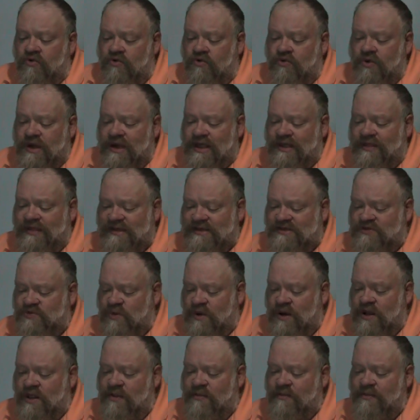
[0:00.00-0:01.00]
wreath is
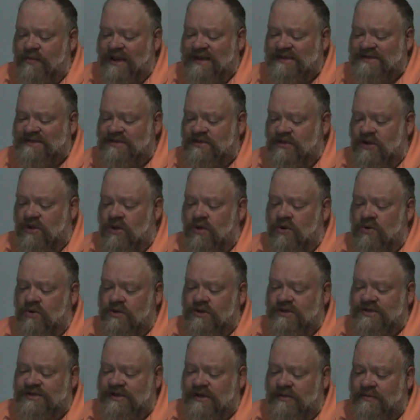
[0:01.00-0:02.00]
one of the best
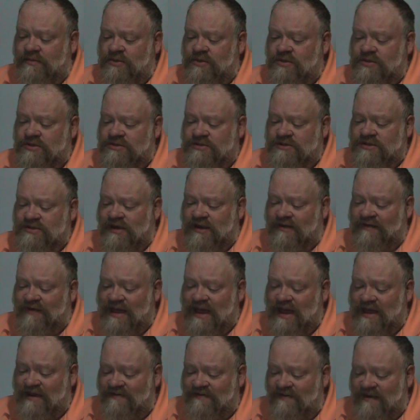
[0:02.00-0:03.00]
known symbols of
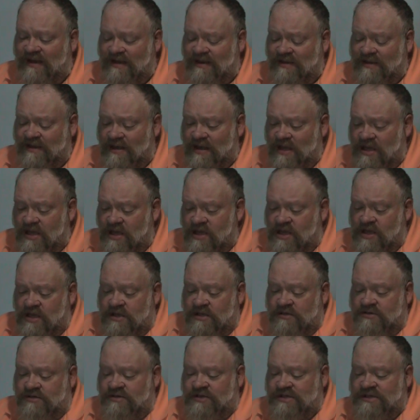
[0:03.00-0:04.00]
Advent.
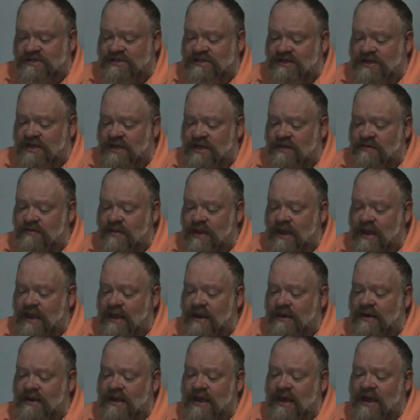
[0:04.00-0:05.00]
Traditionally
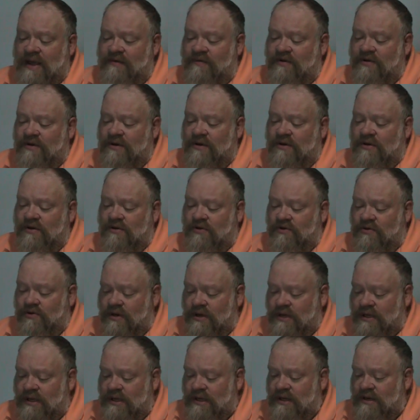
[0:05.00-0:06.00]
made
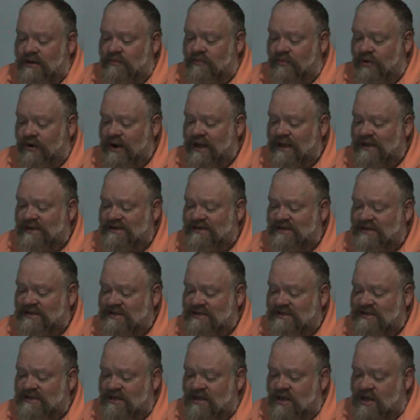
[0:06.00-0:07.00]
evergreen
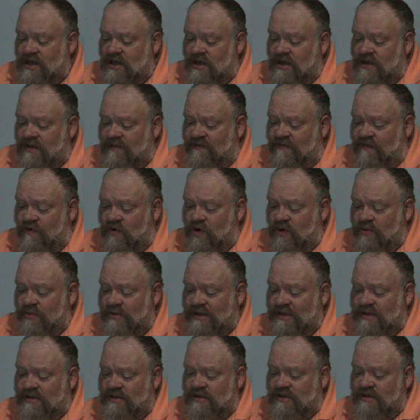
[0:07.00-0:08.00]
branches formed
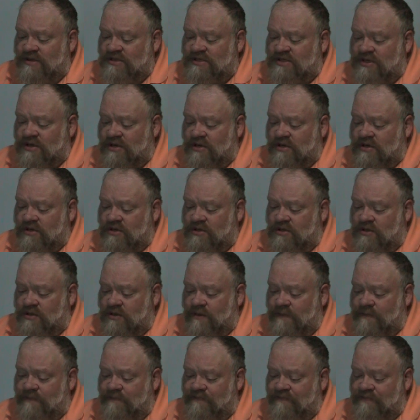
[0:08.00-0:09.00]
into a
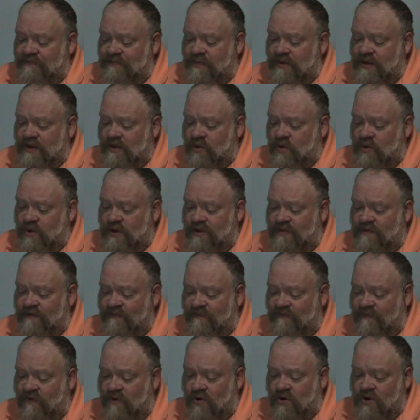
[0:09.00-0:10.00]
circle with
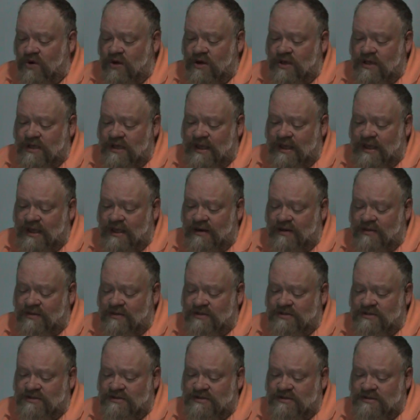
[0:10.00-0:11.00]
four
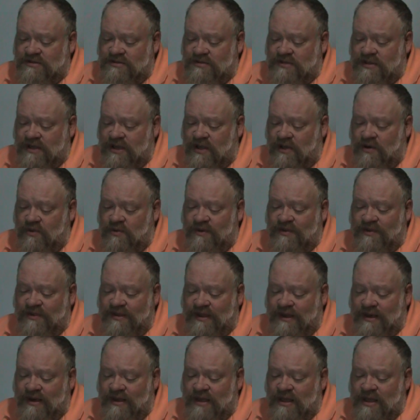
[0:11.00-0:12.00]
candles held
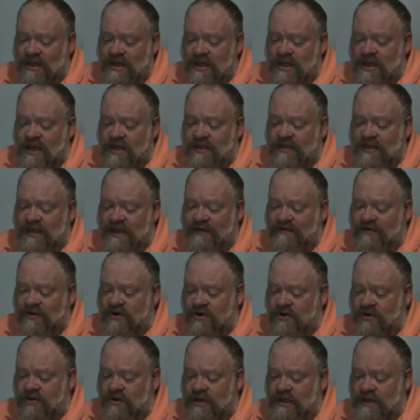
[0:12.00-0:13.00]
within. The
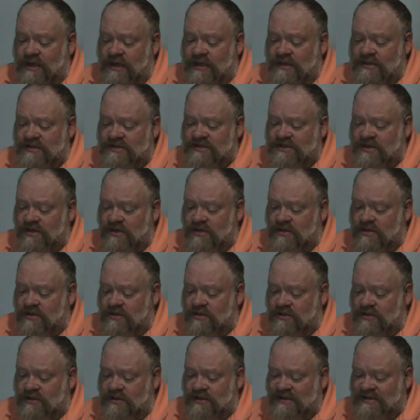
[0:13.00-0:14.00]
evergreen
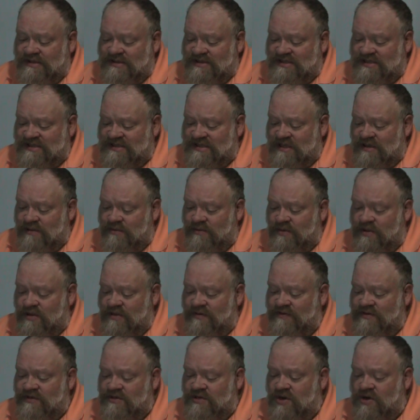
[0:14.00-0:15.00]
circle is a symbol
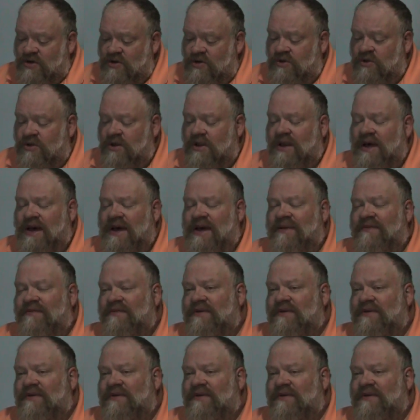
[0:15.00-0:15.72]
of eternal light.